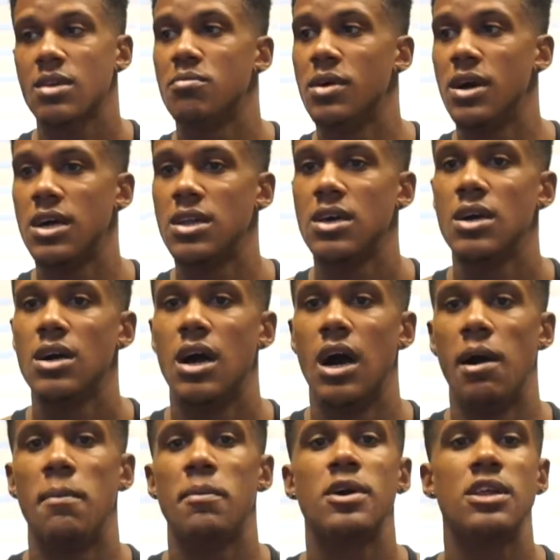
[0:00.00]
But
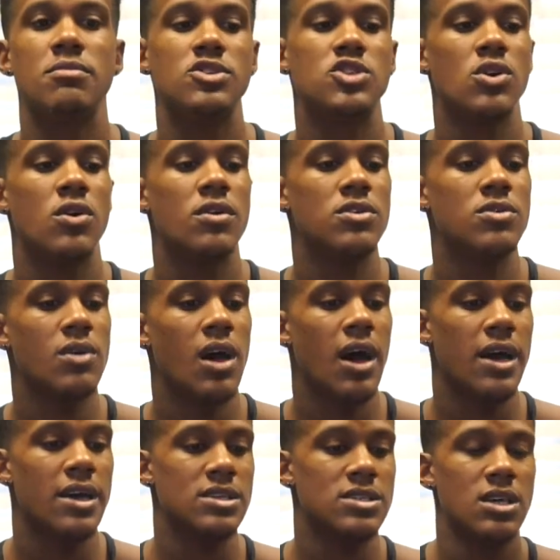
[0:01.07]
I'm going to be showing you
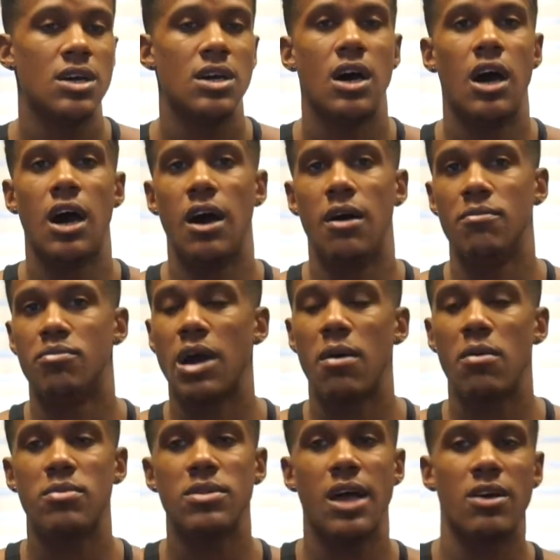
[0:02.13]
guys
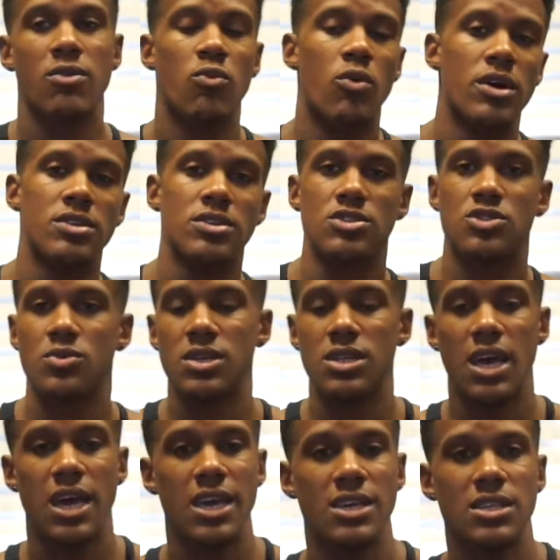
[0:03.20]
probably like 1 to 3
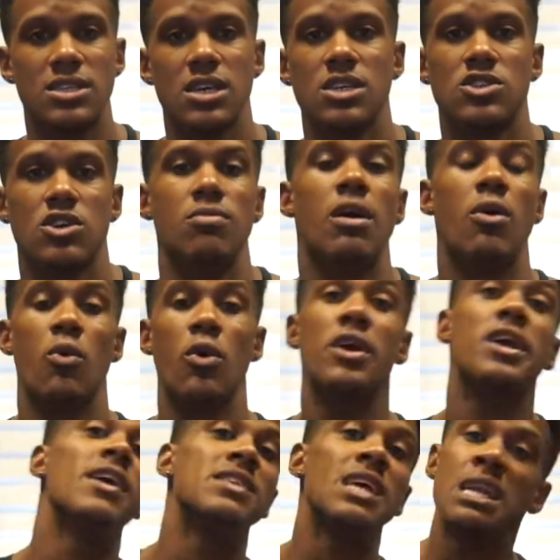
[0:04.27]
days. So my
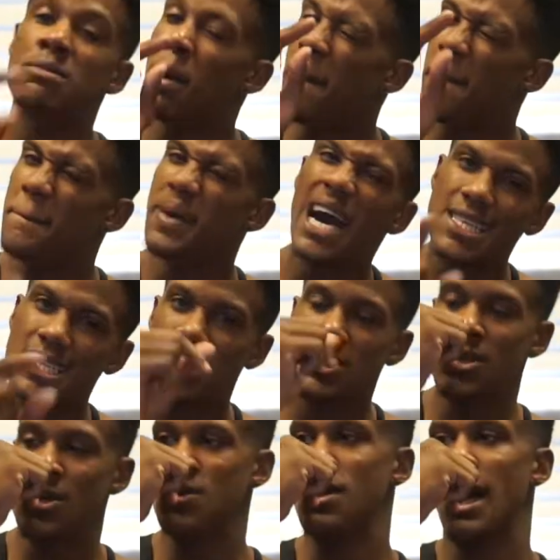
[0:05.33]
workout that I'm about to
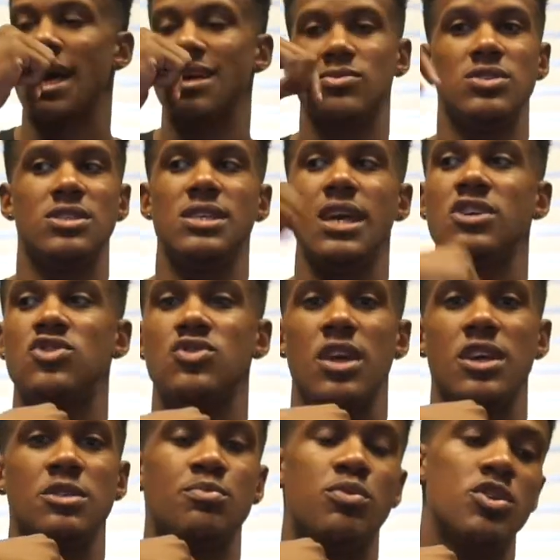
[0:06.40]
show you guys was
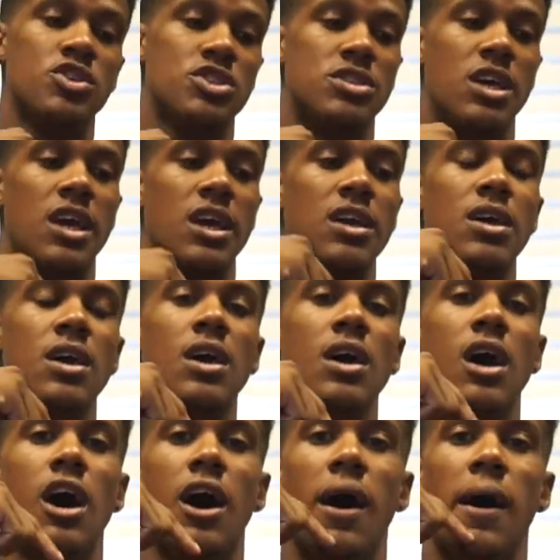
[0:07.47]
yesterday's push day.
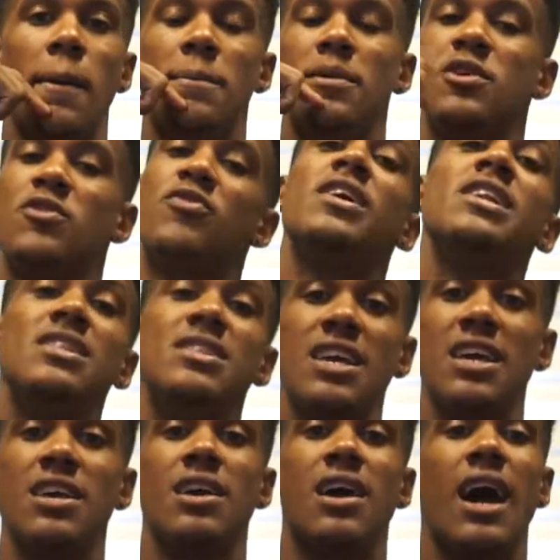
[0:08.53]
Funny
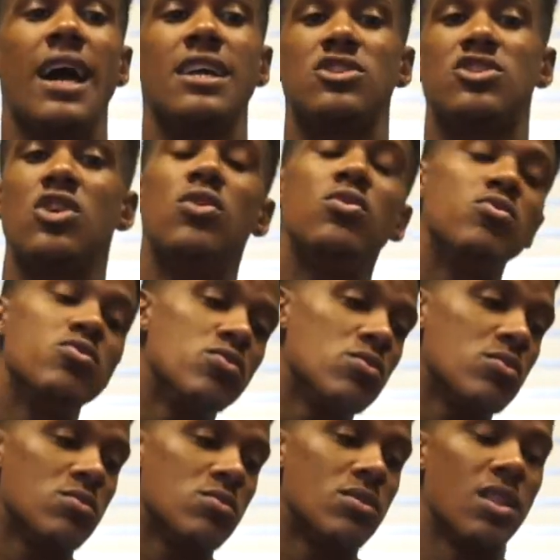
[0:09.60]
thing, I don't
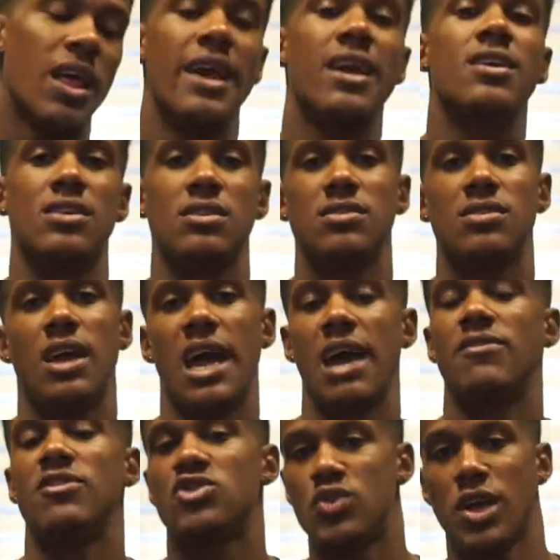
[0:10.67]
like
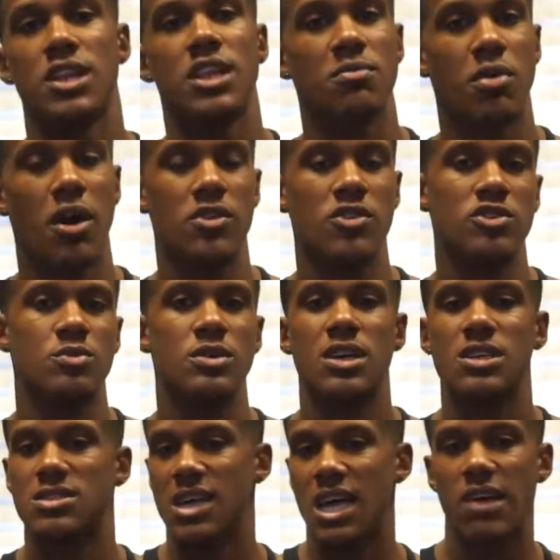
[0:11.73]
having training partners
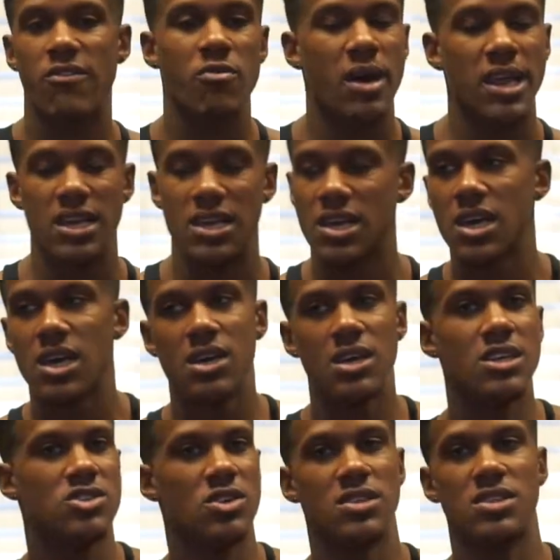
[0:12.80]
because not everybody
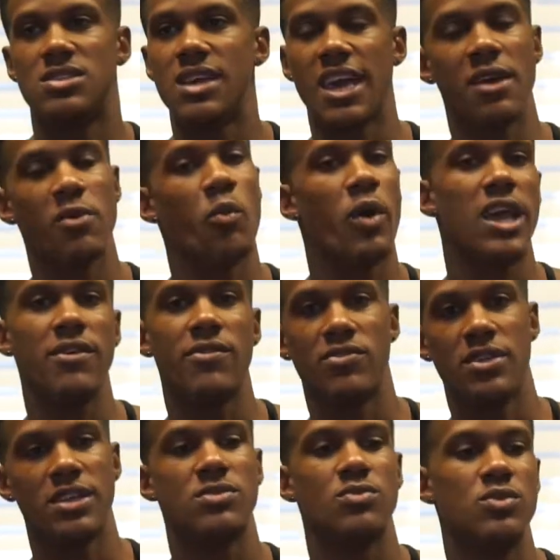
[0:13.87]
is on the same
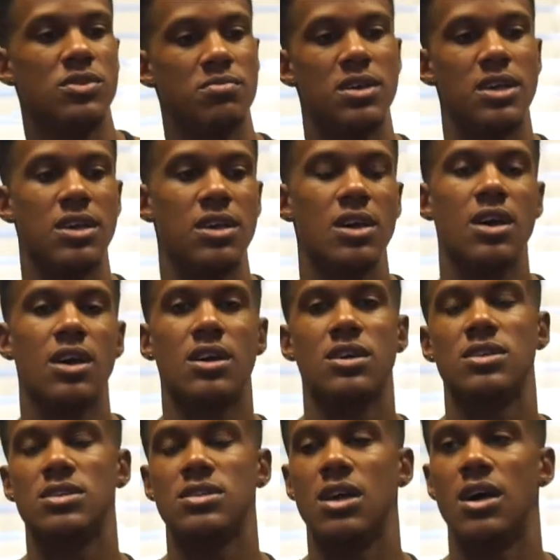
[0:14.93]
wavelength with me
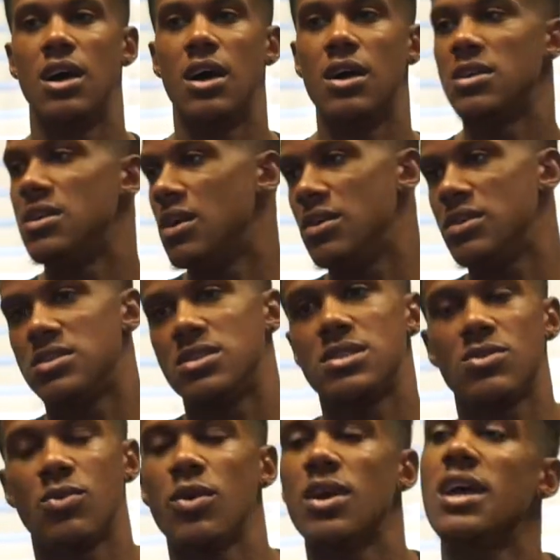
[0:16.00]
because it's
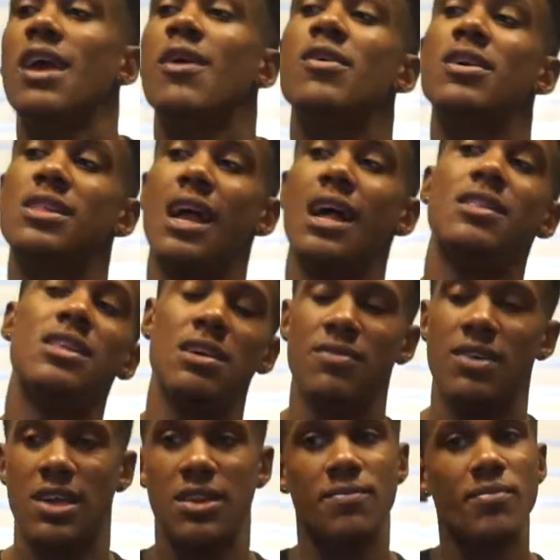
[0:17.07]
just the area that I
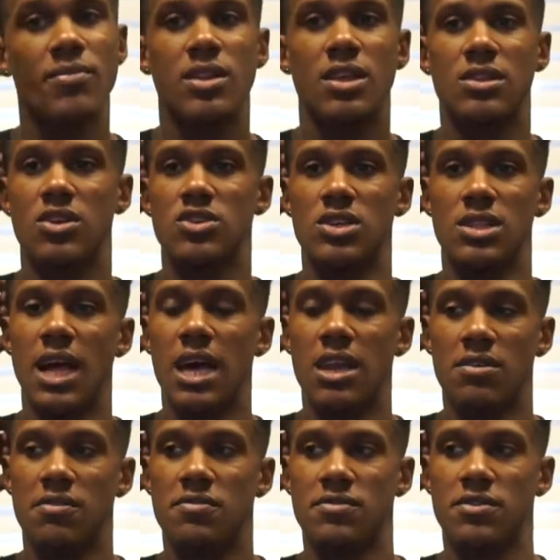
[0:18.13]
live in. There's a lot
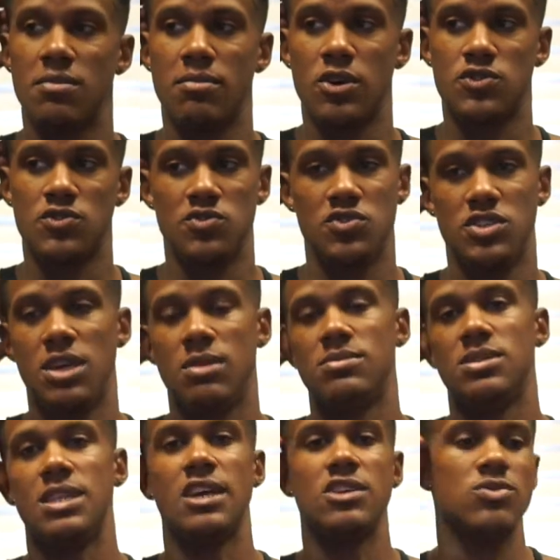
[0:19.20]
of commercial
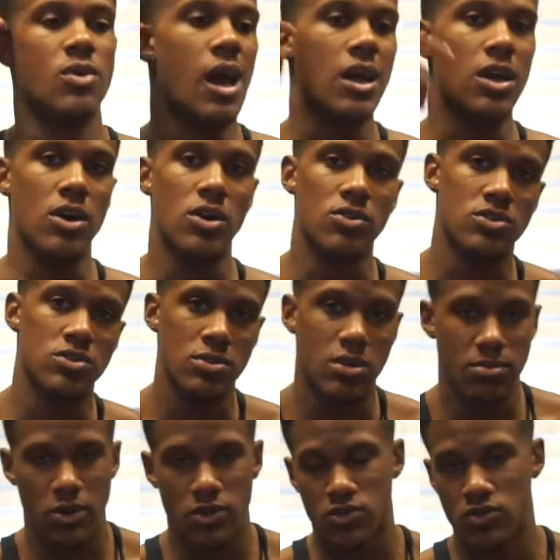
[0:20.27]
gyms, and that's where I go to,
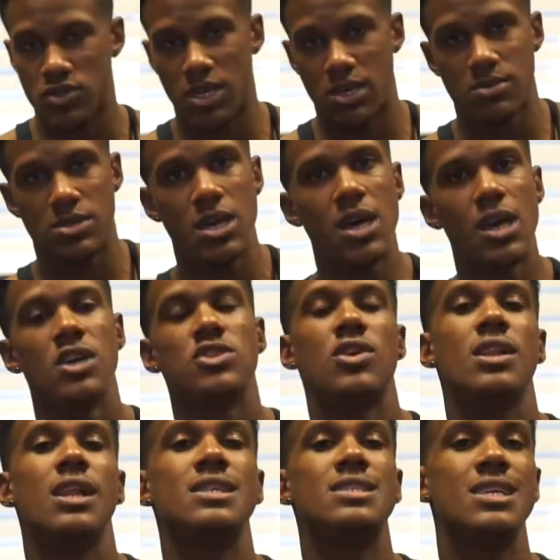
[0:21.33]
commercial gyms. So
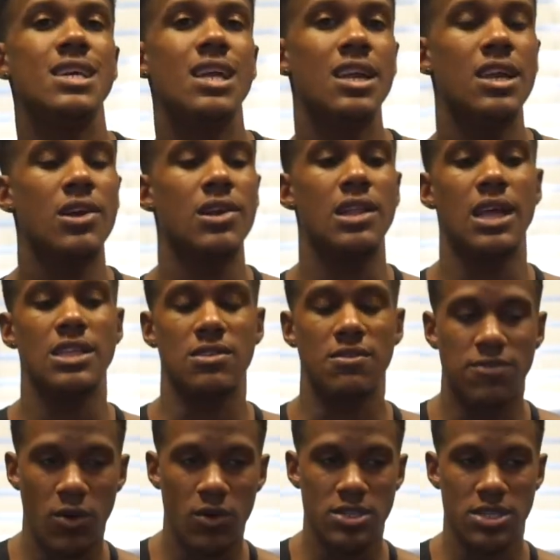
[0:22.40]
I like to get in there and I like to
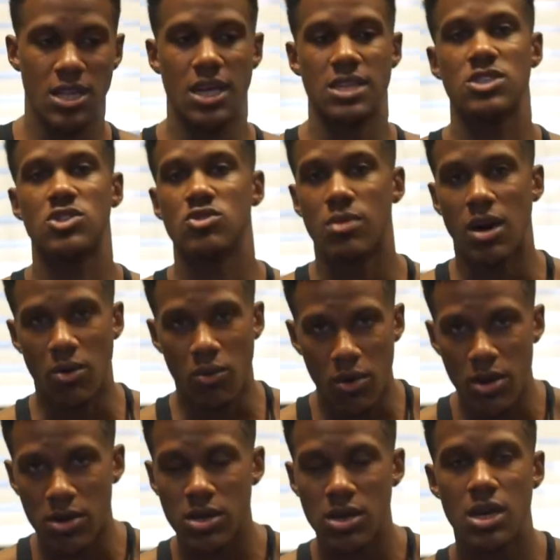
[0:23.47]
focus and I like to do my
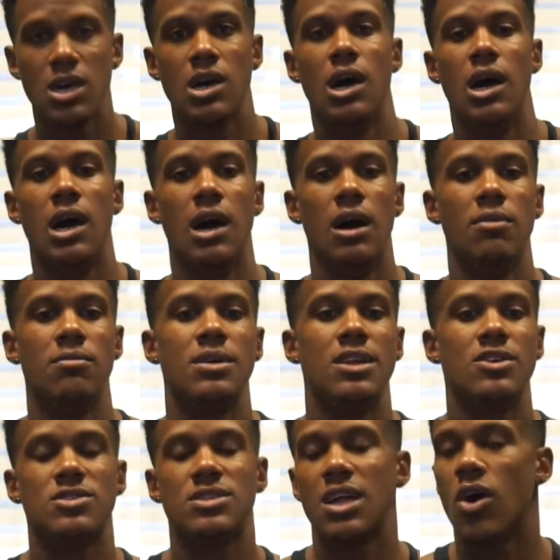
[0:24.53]
work. And
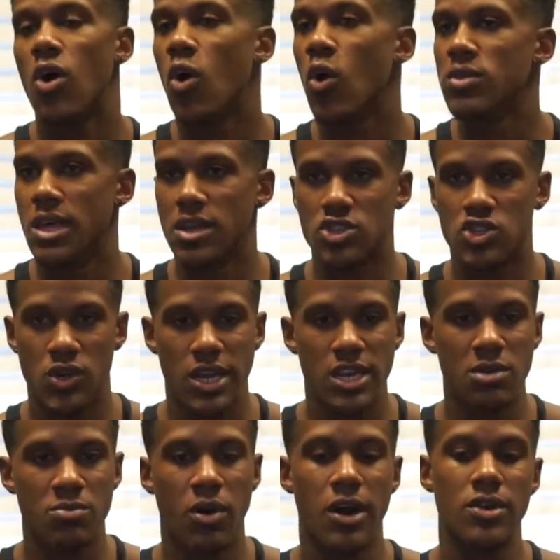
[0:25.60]
there's not a whole lot of
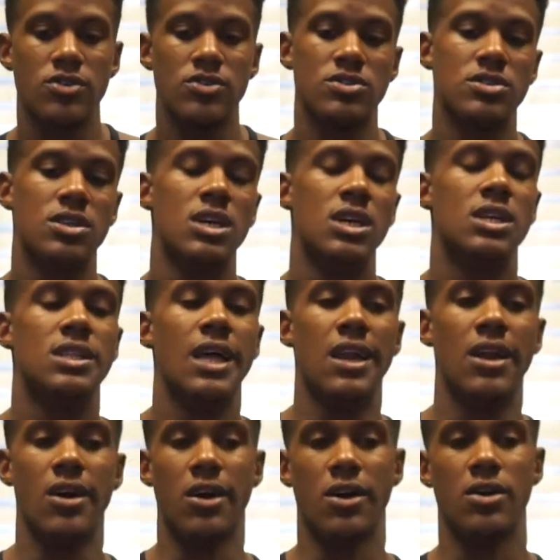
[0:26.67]
training partners that
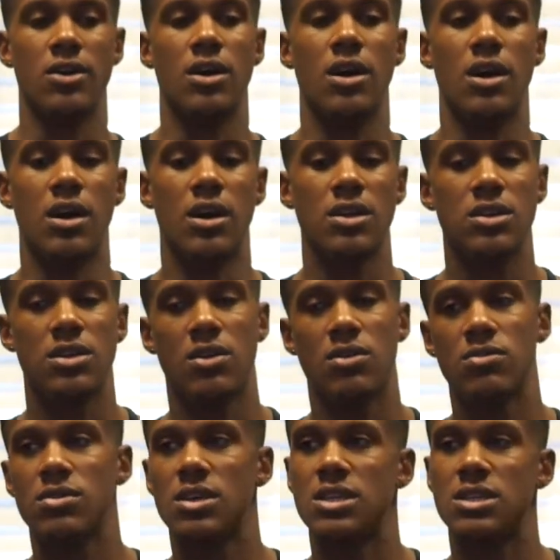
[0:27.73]
are
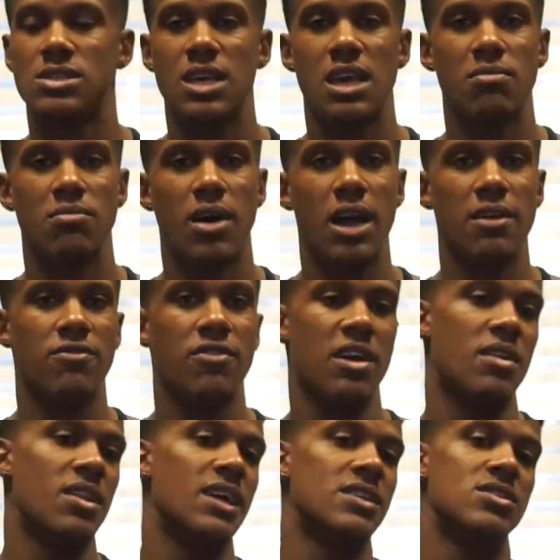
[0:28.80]
in the same mind
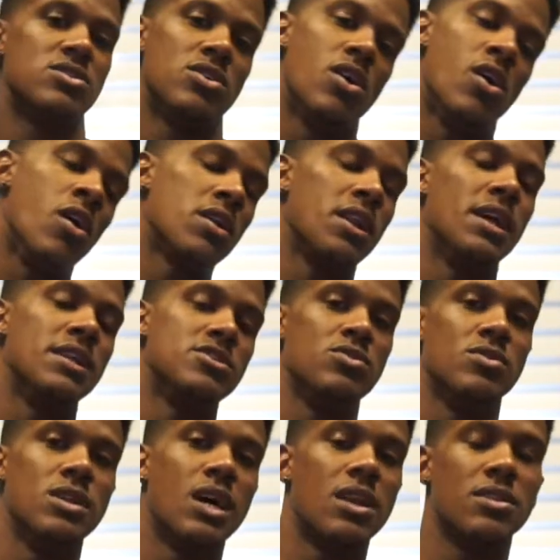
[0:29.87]
frame. I like to talk and I like to
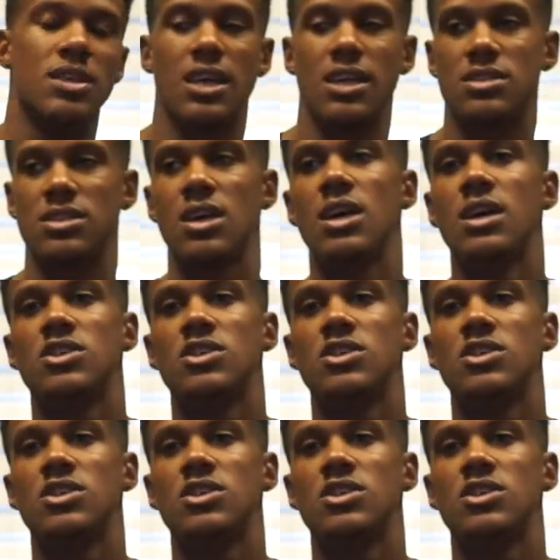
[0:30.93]
do a lot of things.